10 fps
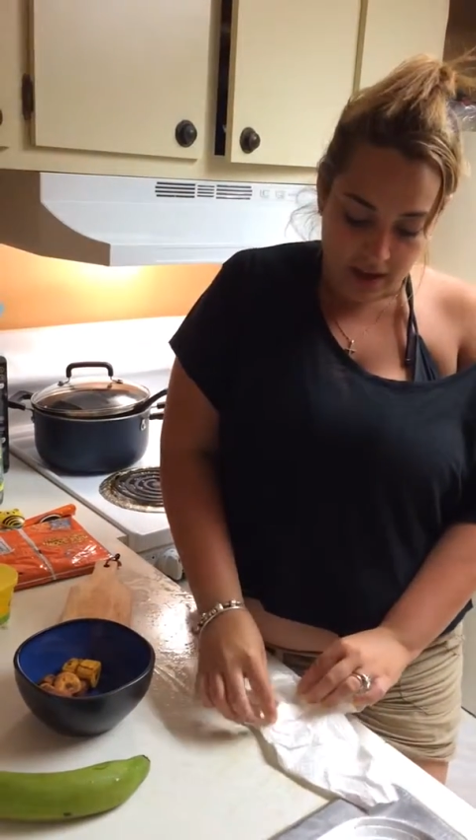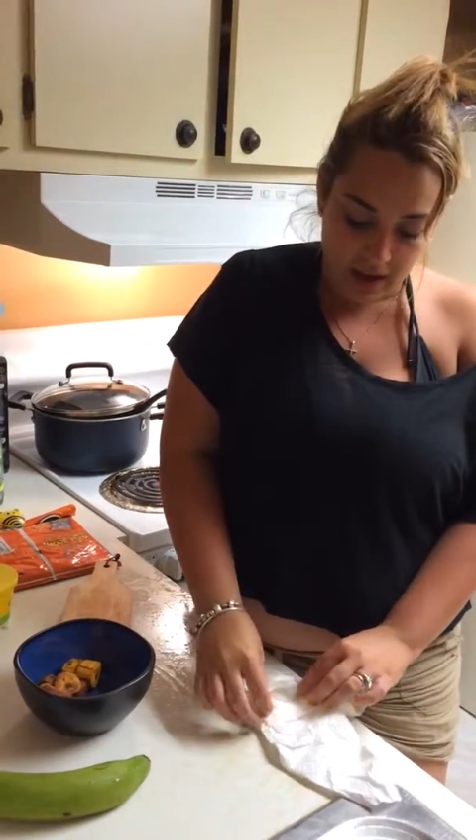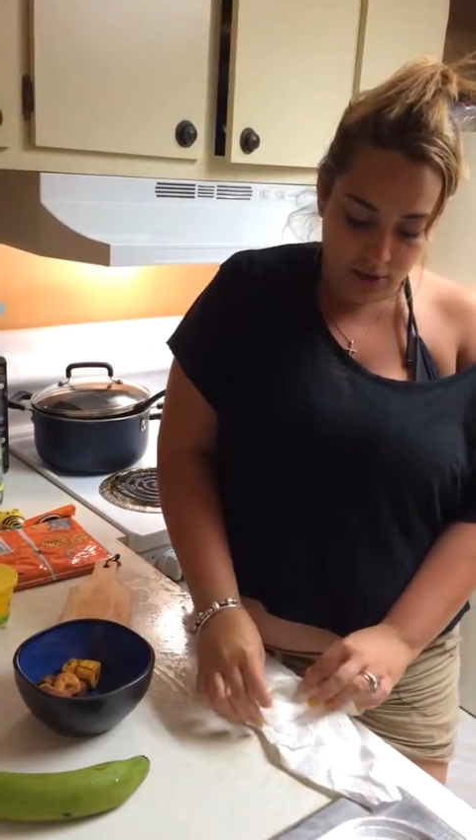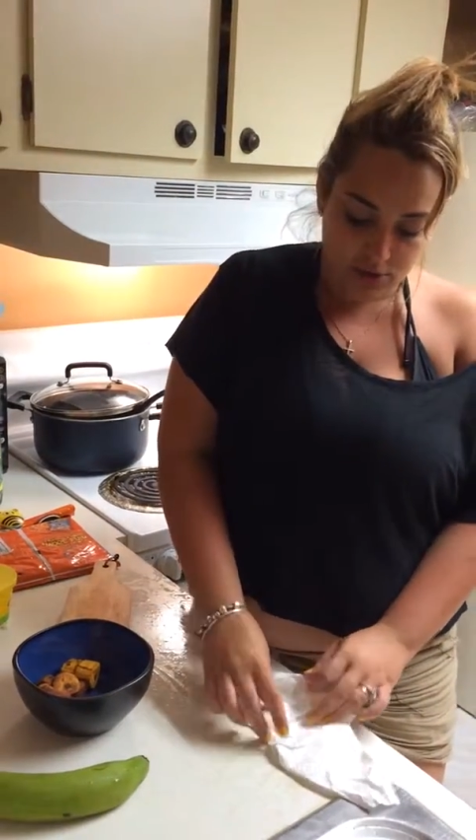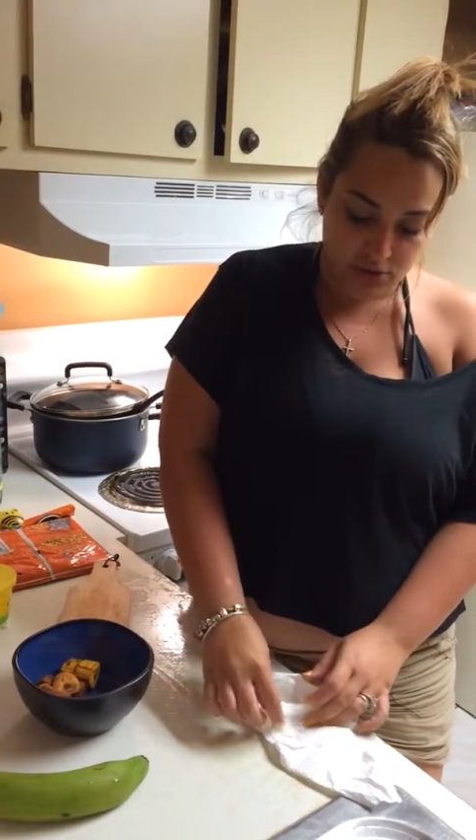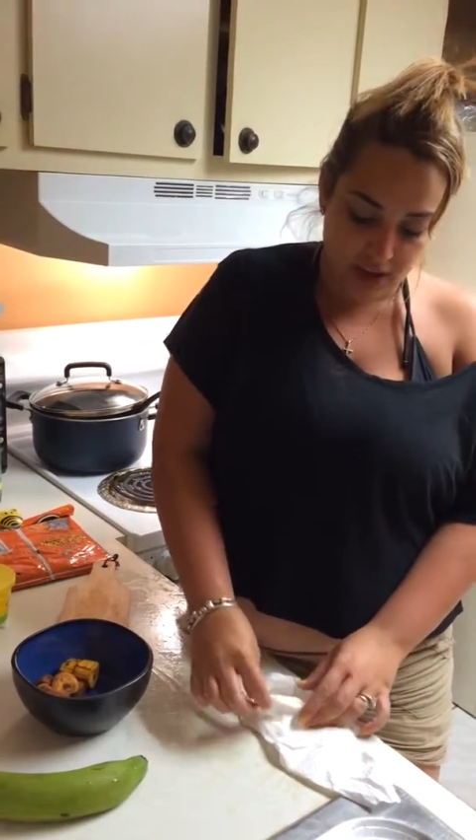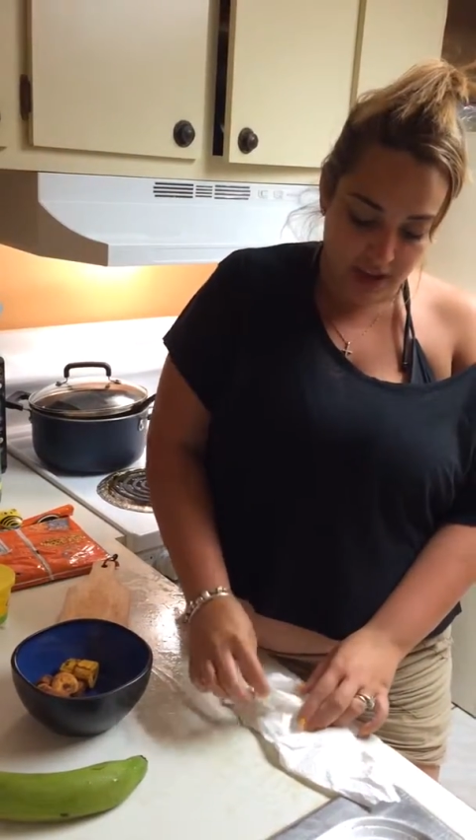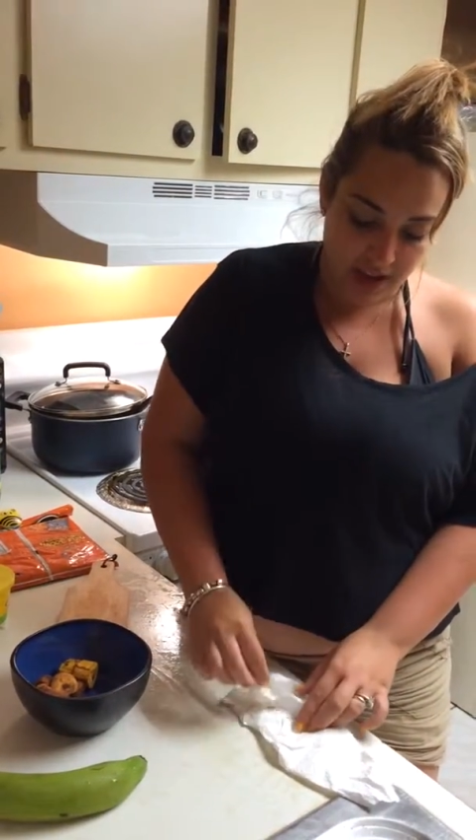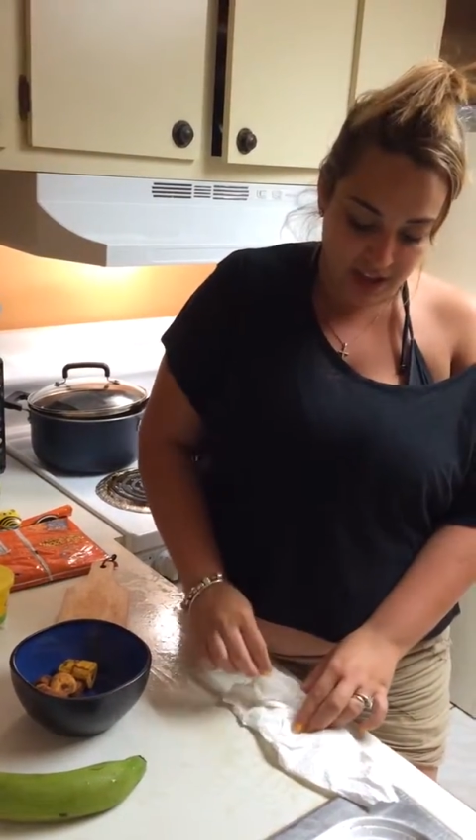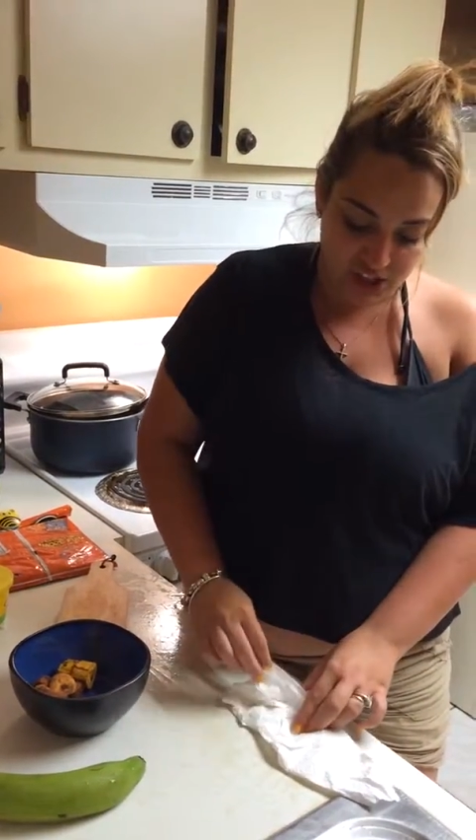
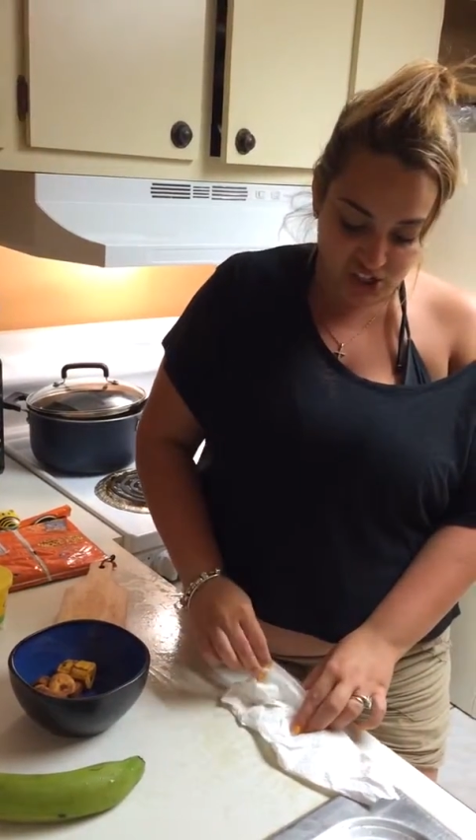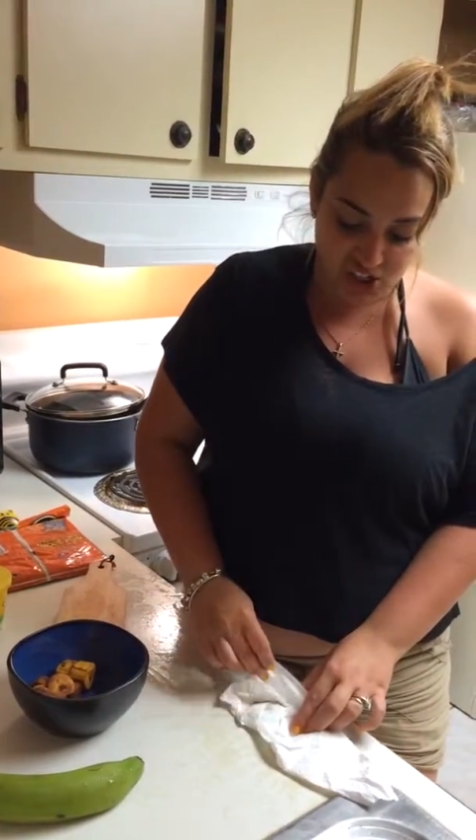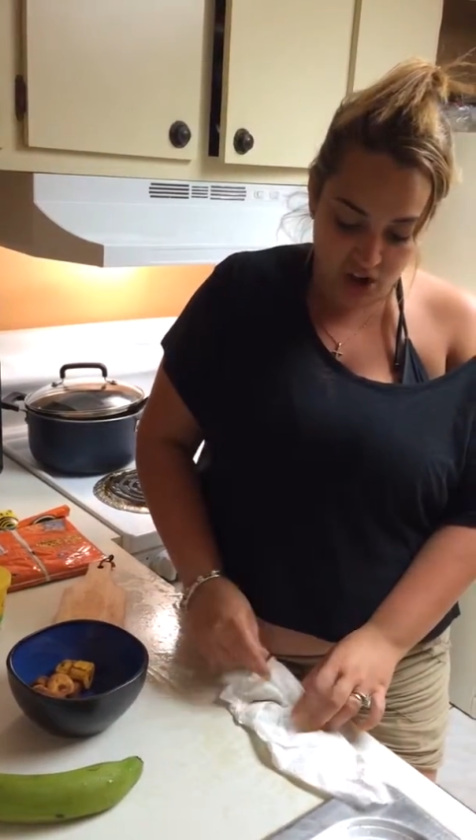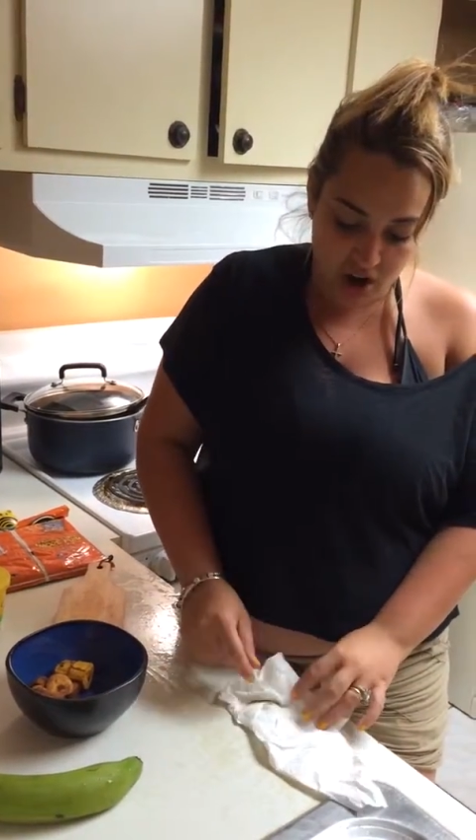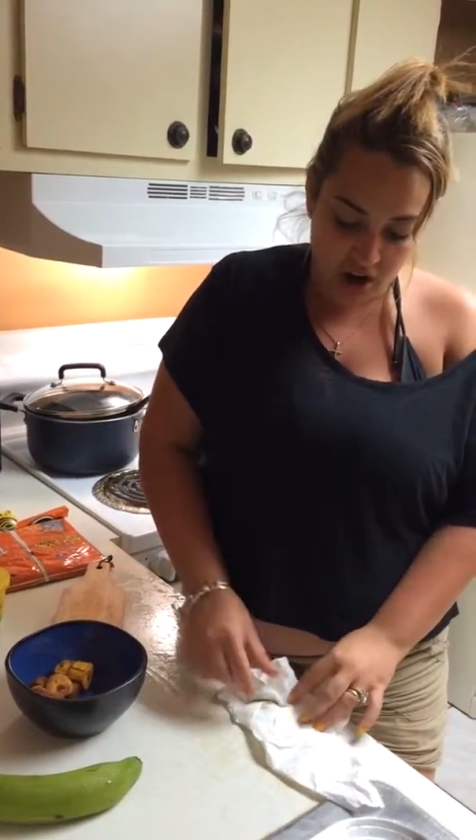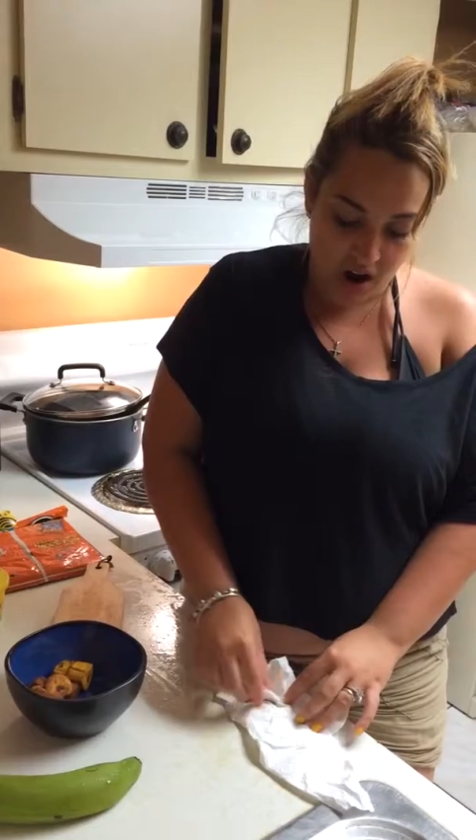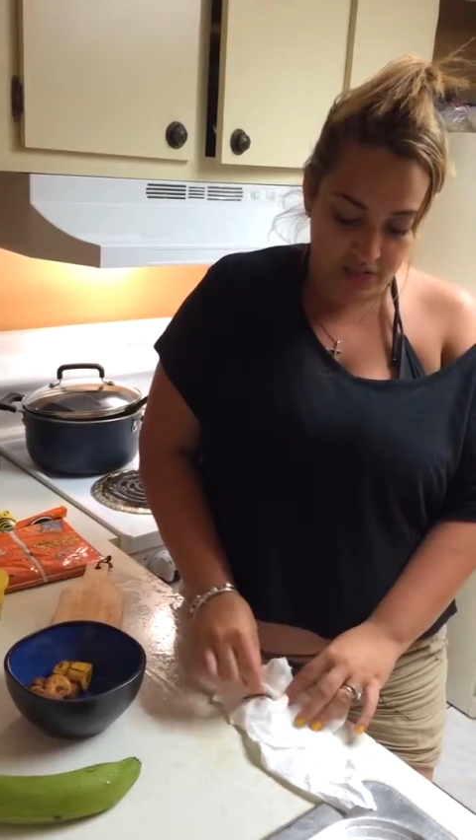It gets stuck